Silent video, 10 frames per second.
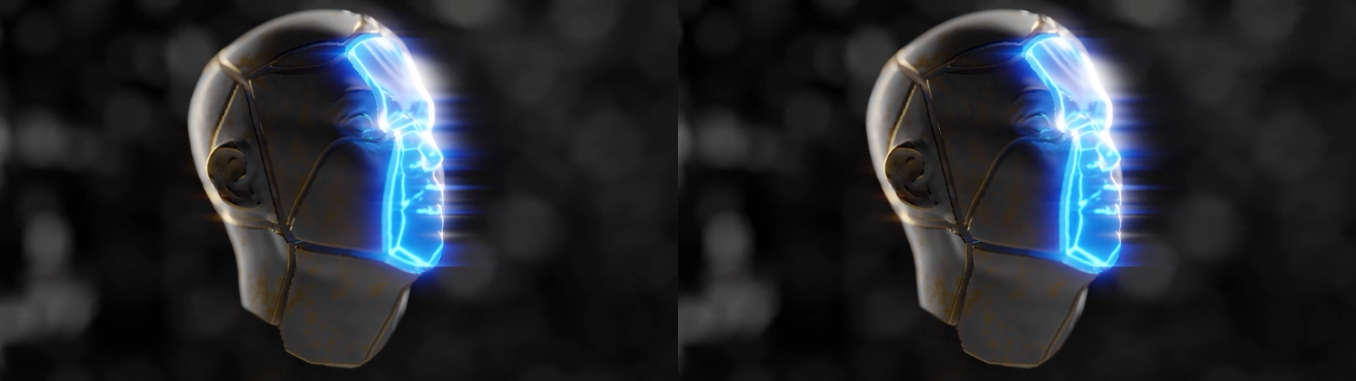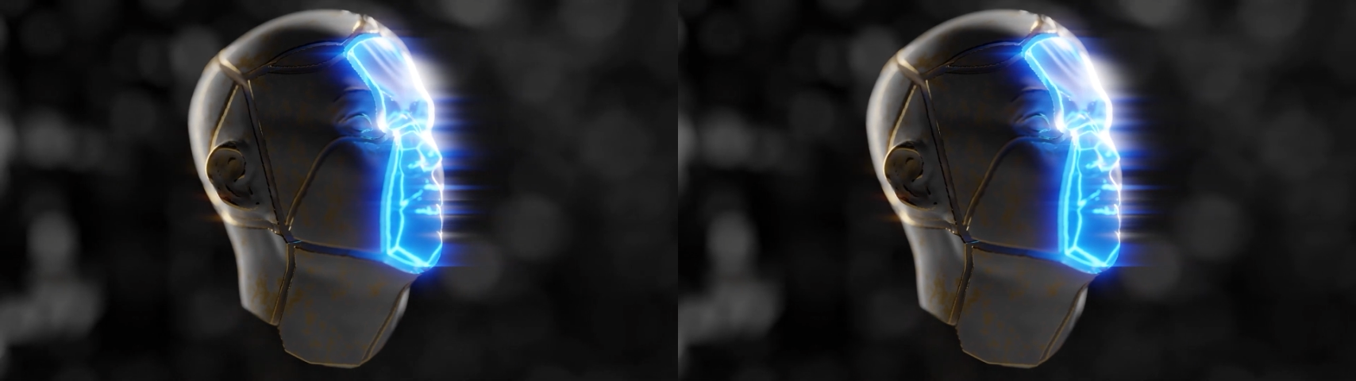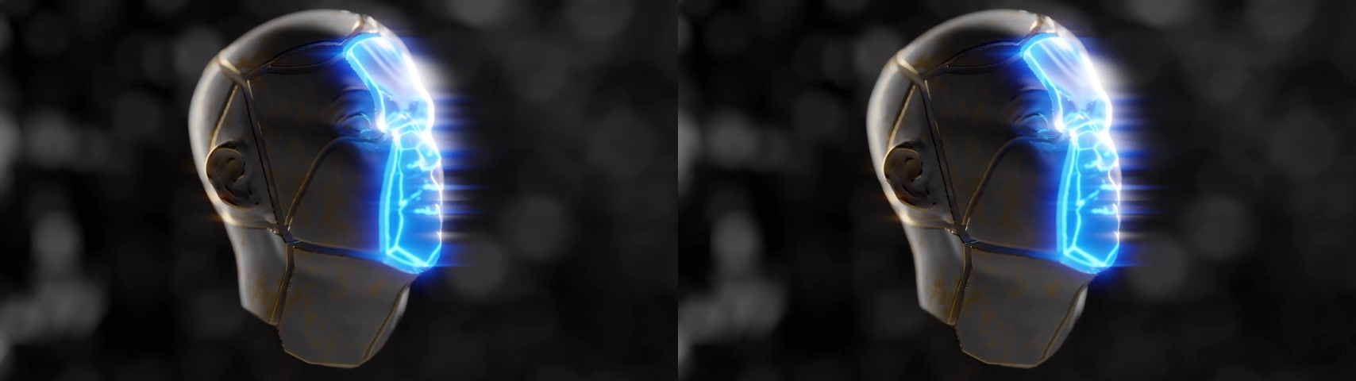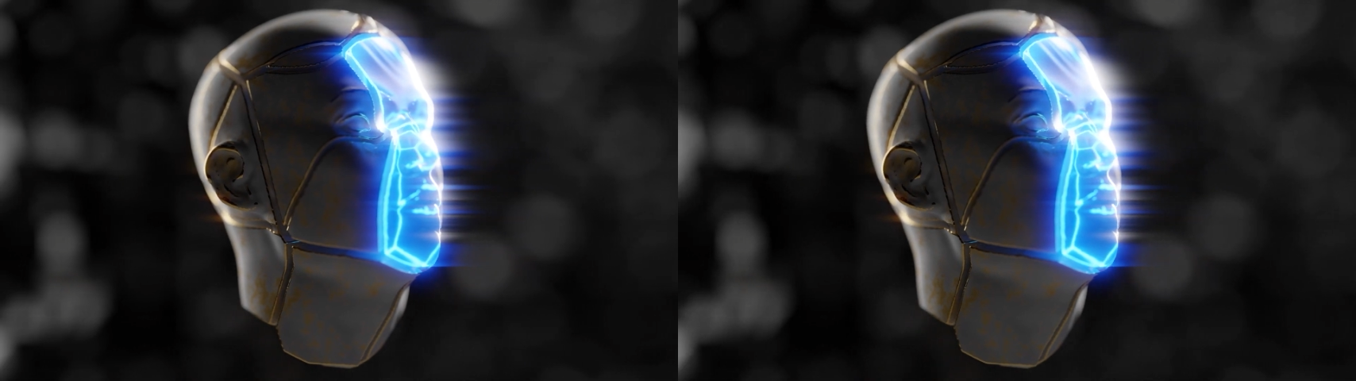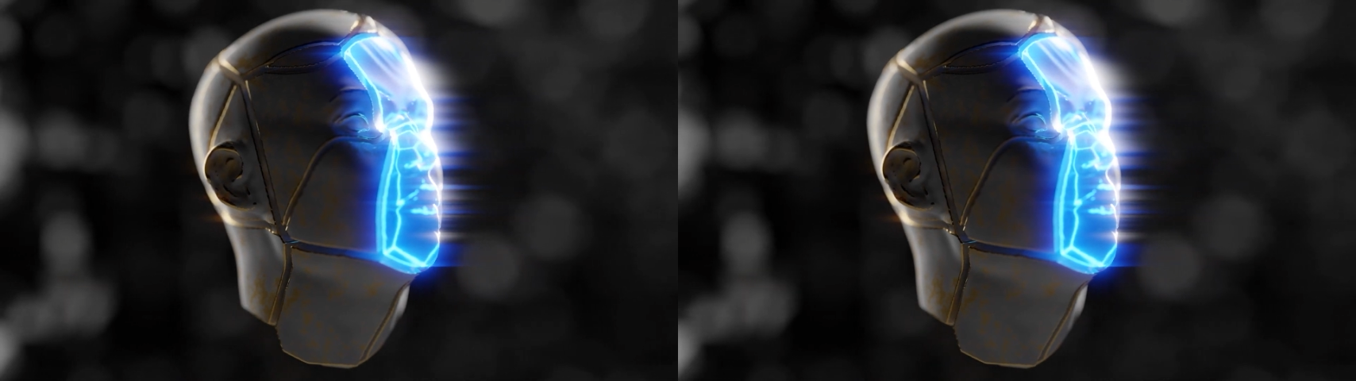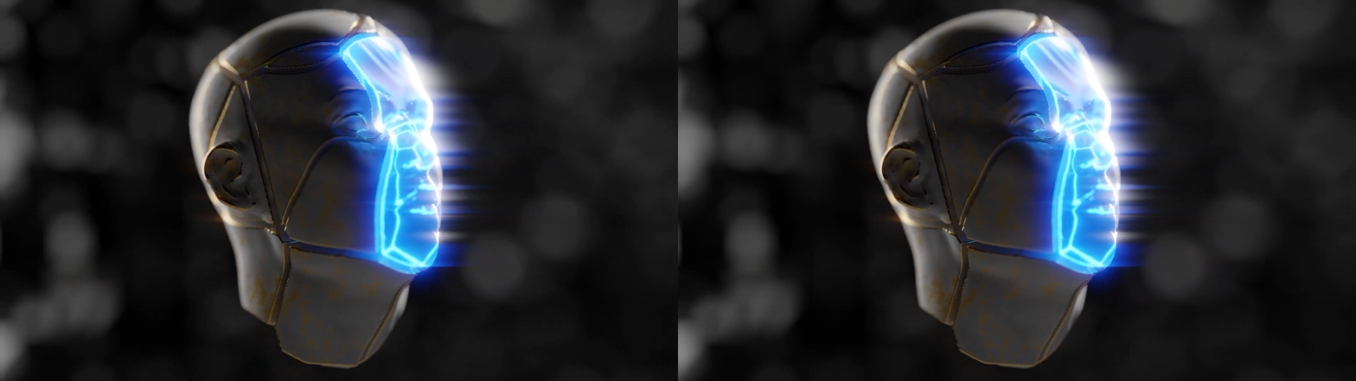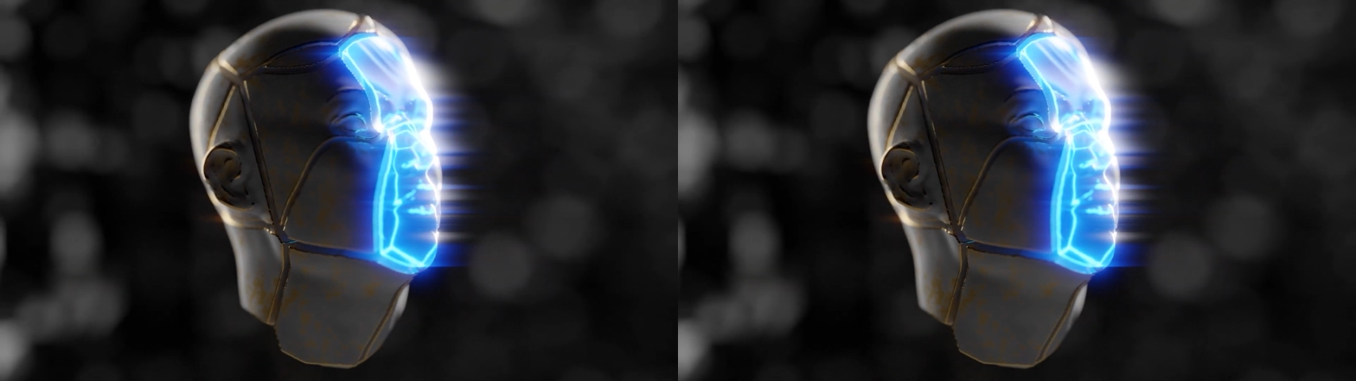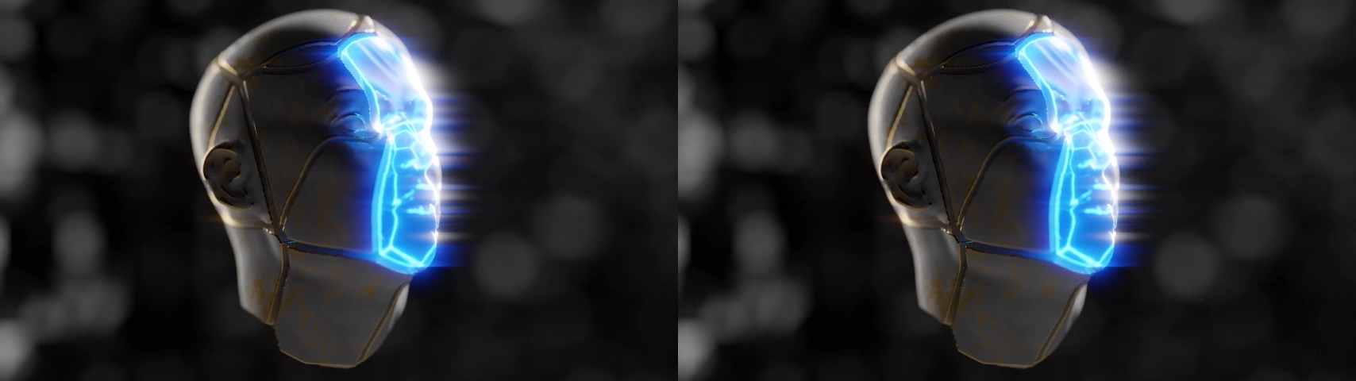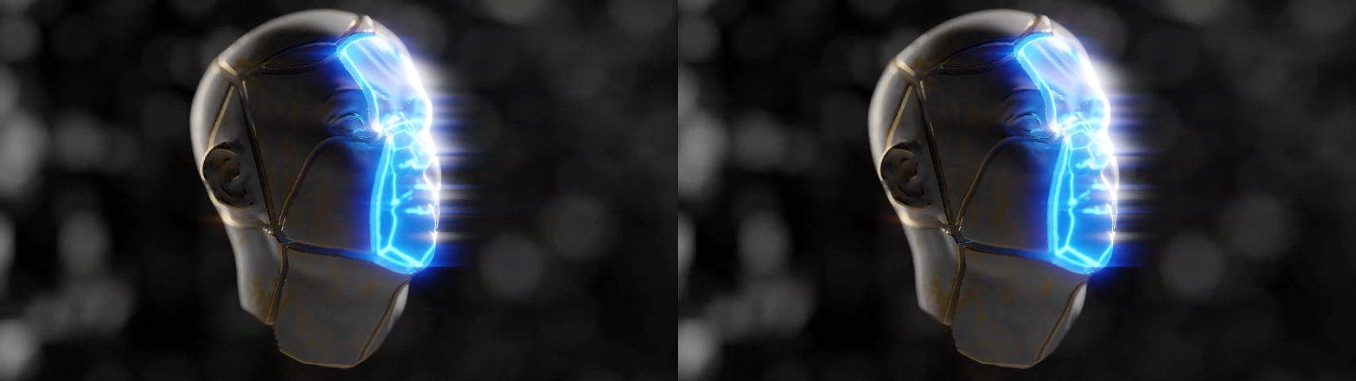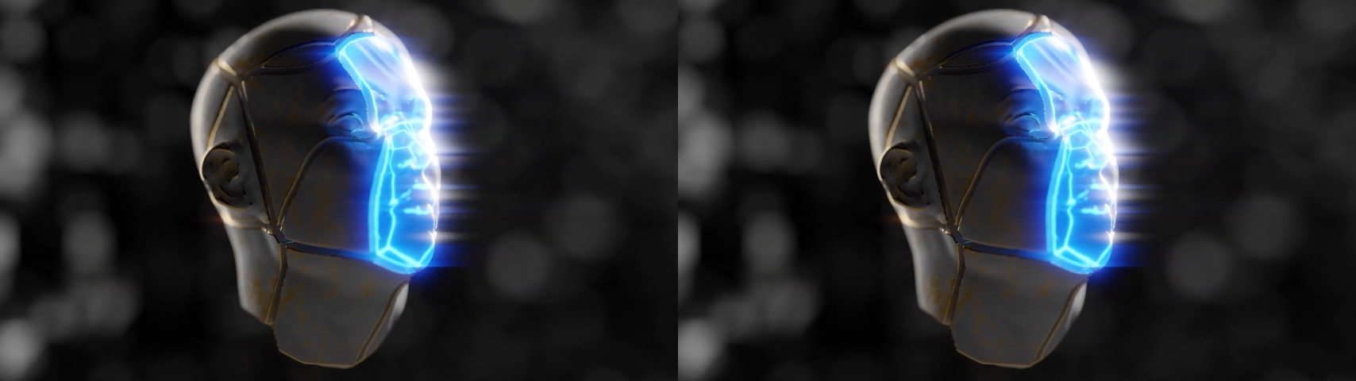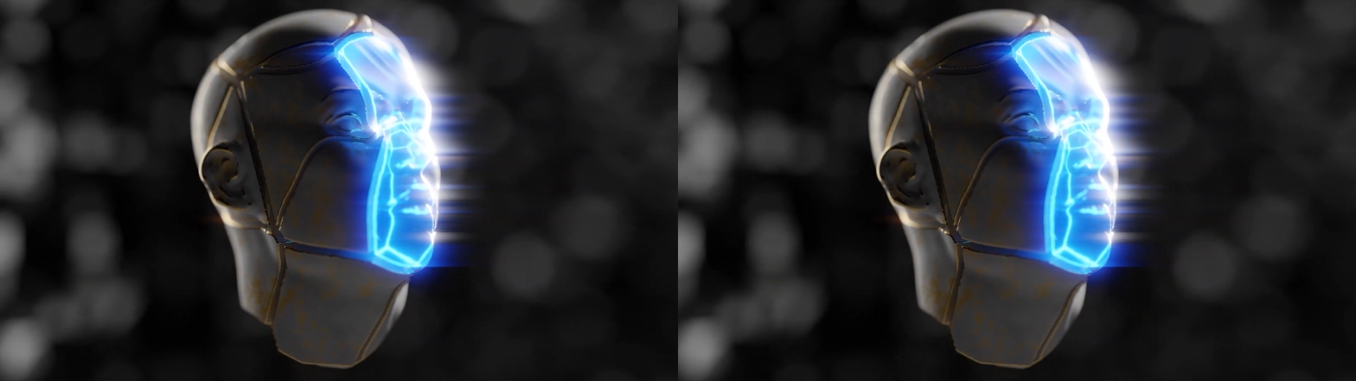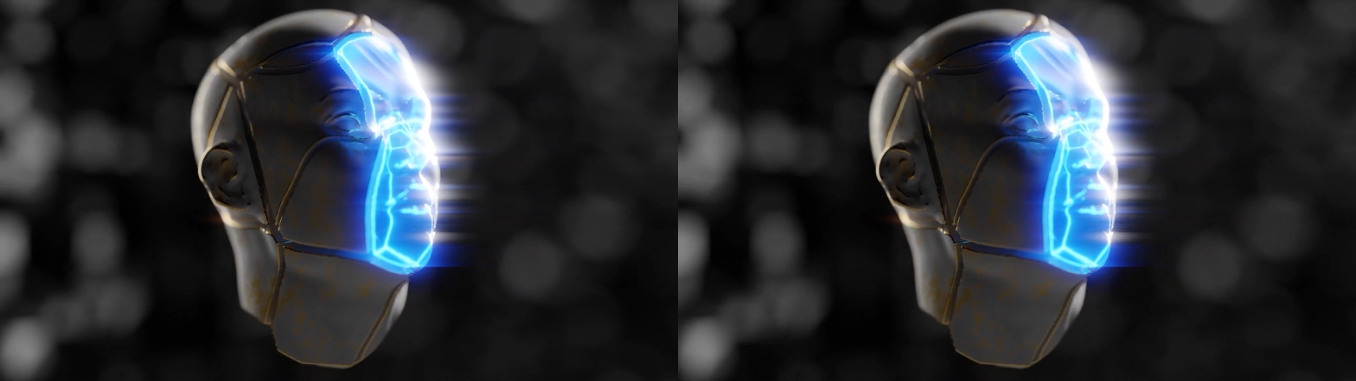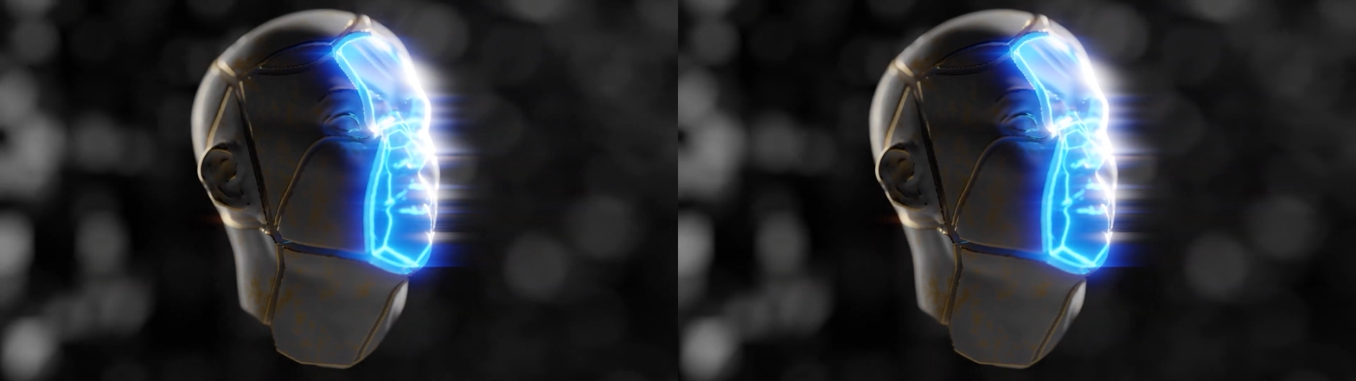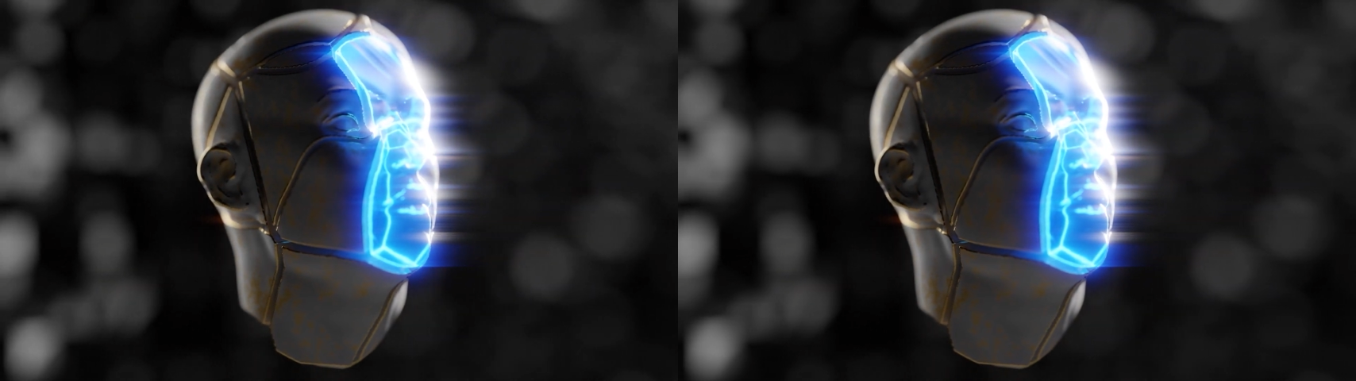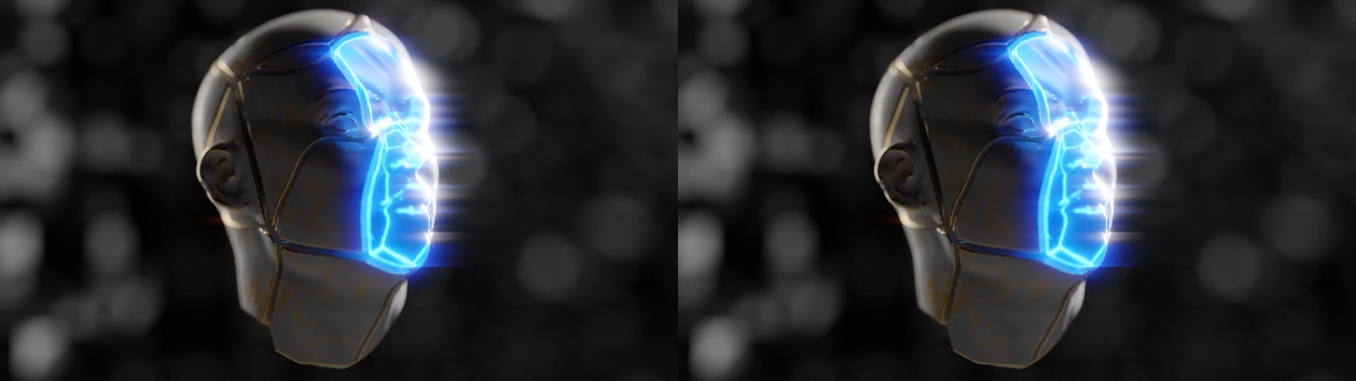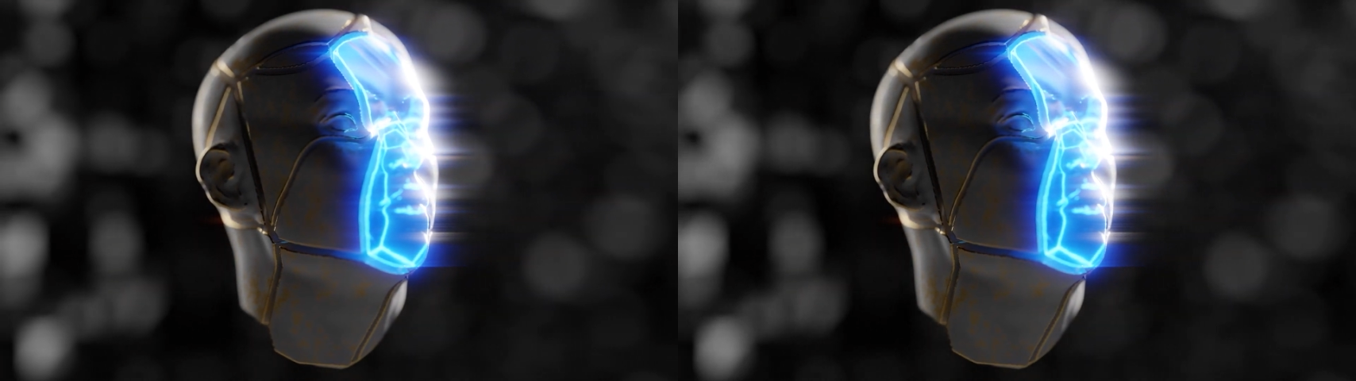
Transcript: [unreadable: no face in view]